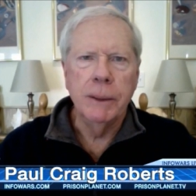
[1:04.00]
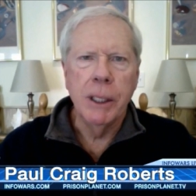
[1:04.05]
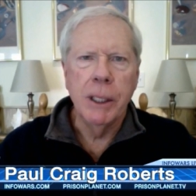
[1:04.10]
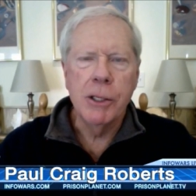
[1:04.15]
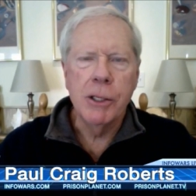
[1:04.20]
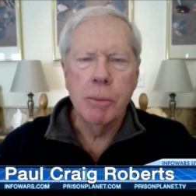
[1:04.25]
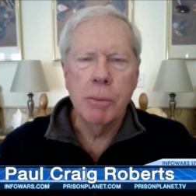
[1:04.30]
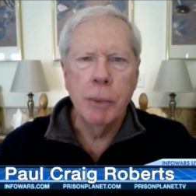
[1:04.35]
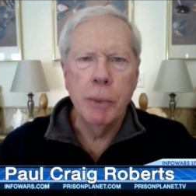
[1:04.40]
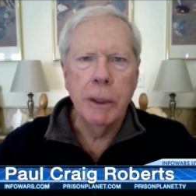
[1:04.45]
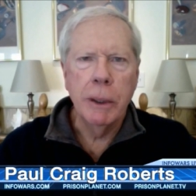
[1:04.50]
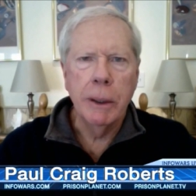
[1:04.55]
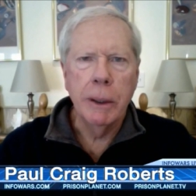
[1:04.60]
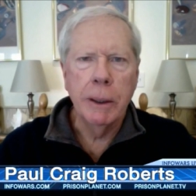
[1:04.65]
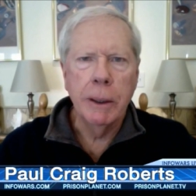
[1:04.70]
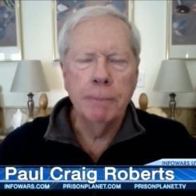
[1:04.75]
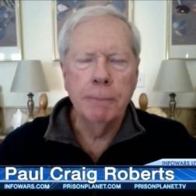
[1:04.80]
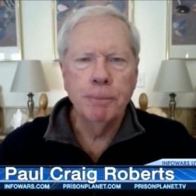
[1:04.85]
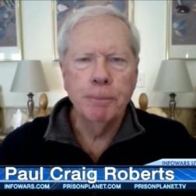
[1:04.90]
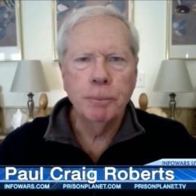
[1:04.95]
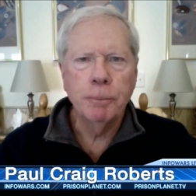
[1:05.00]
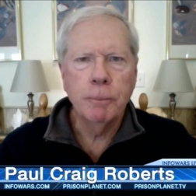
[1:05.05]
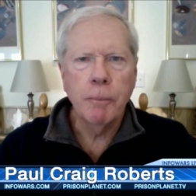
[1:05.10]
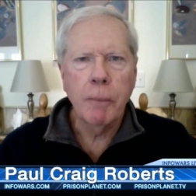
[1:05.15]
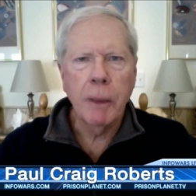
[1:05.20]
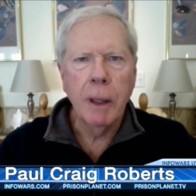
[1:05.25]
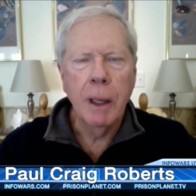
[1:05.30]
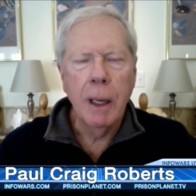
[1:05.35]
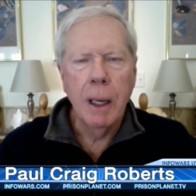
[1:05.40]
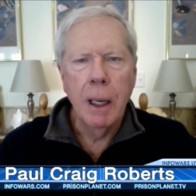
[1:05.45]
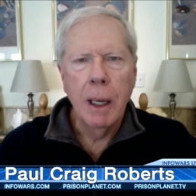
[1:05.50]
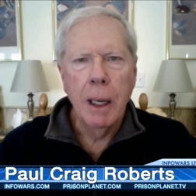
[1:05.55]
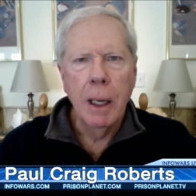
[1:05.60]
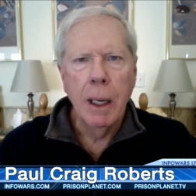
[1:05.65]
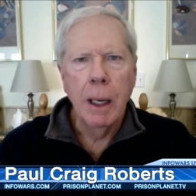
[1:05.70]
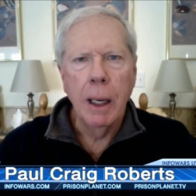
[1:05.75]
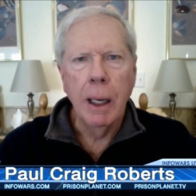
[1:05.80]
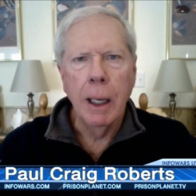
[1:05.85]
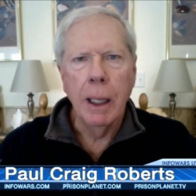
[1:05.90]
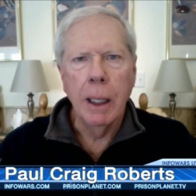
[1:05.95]
disappearing,
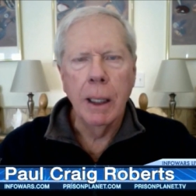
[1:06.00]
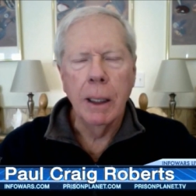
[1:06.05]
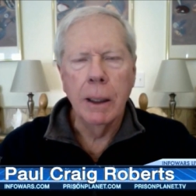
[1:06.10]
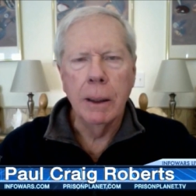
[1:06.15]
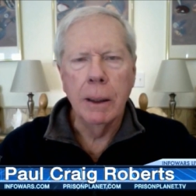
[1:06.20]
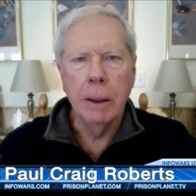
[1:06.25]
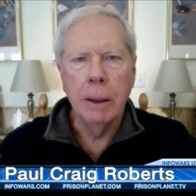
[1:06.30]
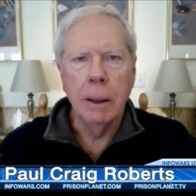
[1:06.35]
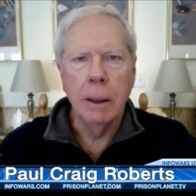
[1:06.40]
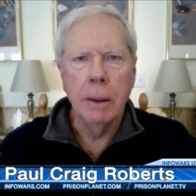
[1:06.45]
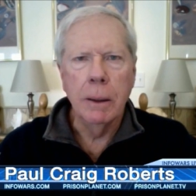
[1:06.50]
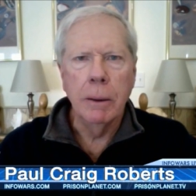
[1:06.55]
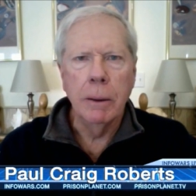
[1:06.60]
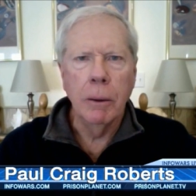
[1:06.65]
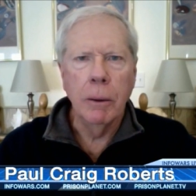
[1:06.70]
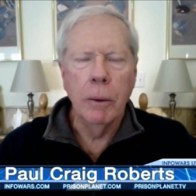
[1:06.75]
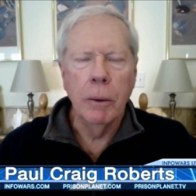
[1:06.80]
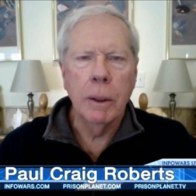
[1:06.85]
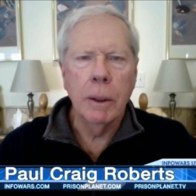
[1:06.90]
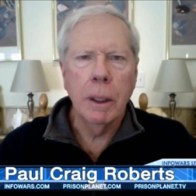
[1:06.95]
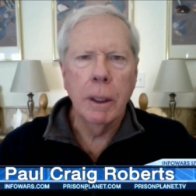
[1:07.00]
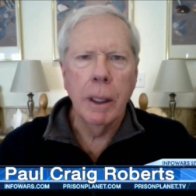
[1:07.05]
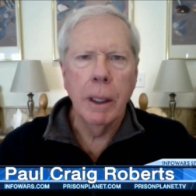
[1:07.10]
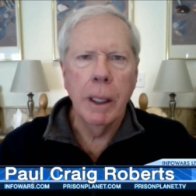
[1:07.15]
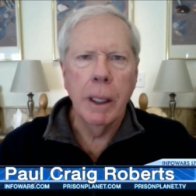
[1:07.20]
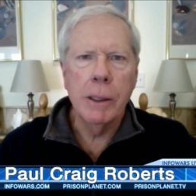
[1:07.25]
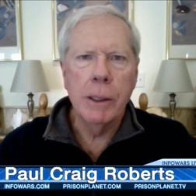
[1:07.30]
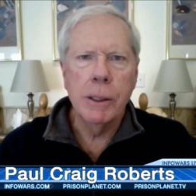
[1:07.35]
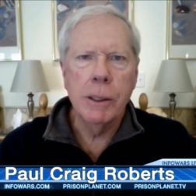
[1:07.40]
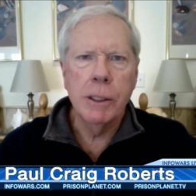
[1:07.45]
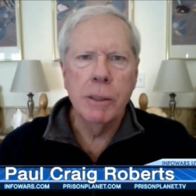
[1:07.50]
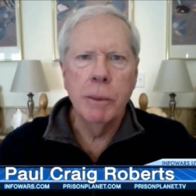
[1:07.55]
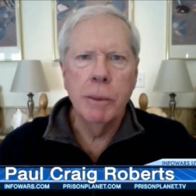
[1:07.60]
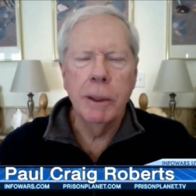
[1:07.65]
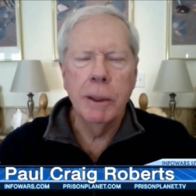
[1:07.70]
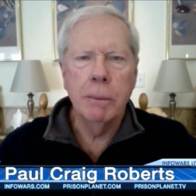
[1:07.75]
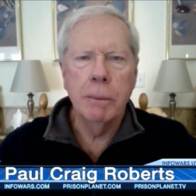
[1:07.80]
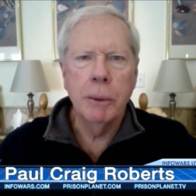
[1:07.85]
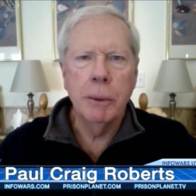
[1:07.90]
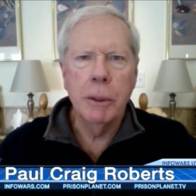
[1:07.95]
and uh, the lower class is
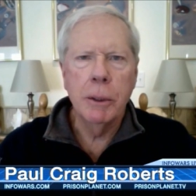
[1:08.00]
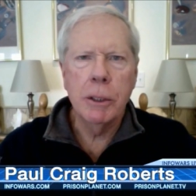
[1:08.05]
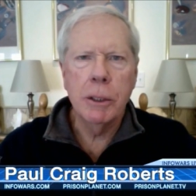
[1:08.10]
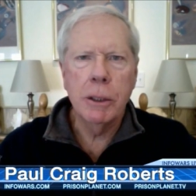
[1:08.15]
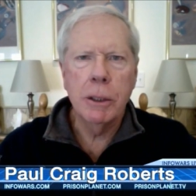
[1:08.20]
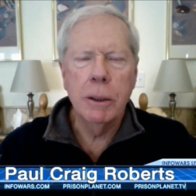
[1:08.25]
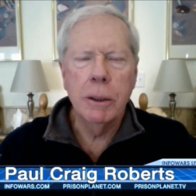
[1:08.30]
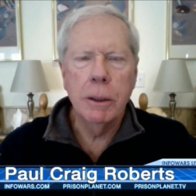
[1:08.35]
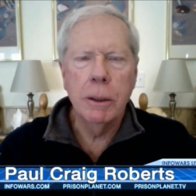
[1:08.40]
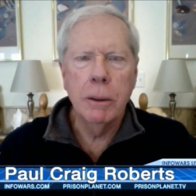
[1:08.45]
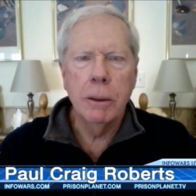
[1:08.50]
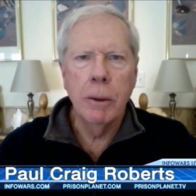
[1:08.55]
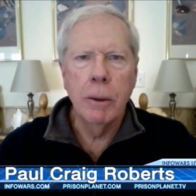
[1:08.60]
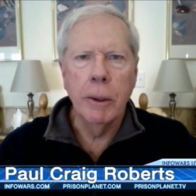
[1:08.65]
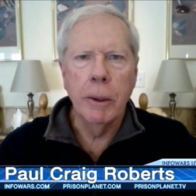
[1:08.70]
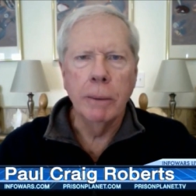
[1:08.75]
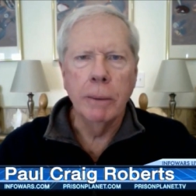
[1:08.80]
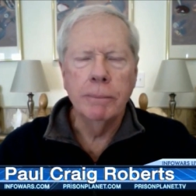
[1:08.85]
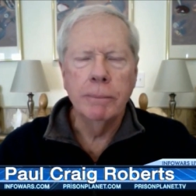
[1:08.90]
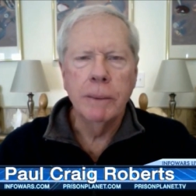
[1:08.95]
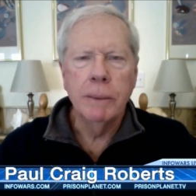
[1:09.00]
being pushed lower.